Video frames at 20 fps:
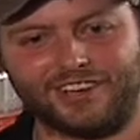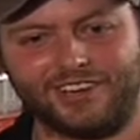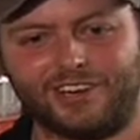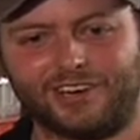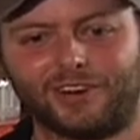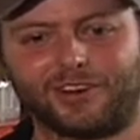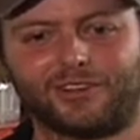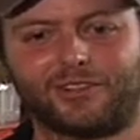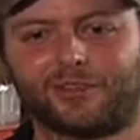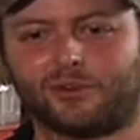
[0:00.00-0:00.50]

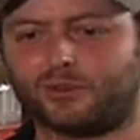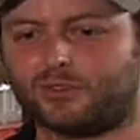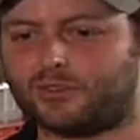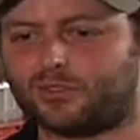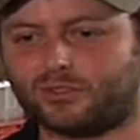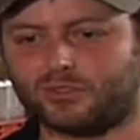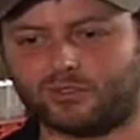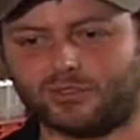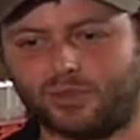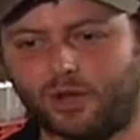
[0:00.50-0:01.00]
year there was
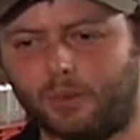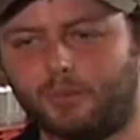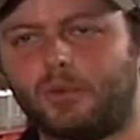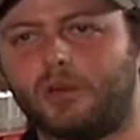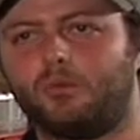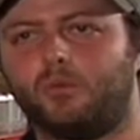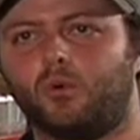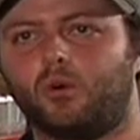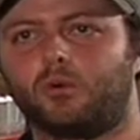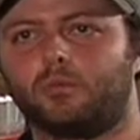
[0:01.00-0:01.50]
so
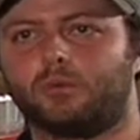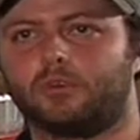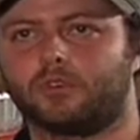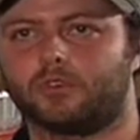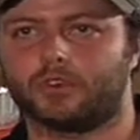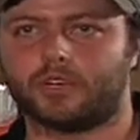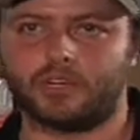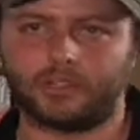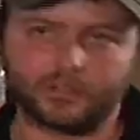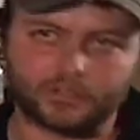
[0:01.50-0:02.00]
many more
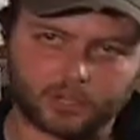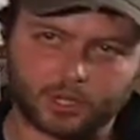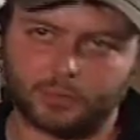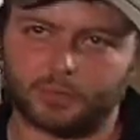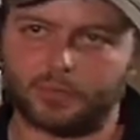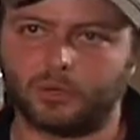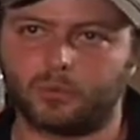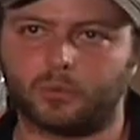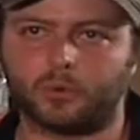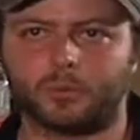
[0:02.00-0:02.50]
breweries, so
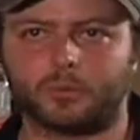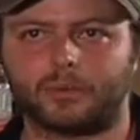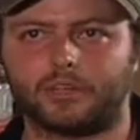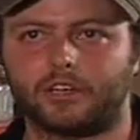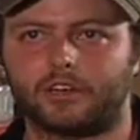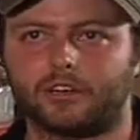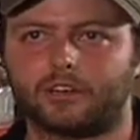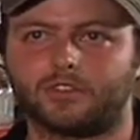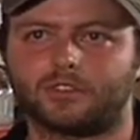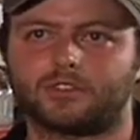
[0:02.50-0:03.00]
many more
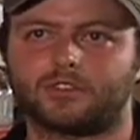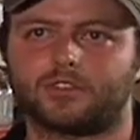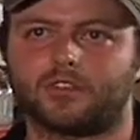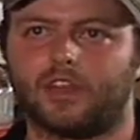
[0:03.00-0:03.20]
beers.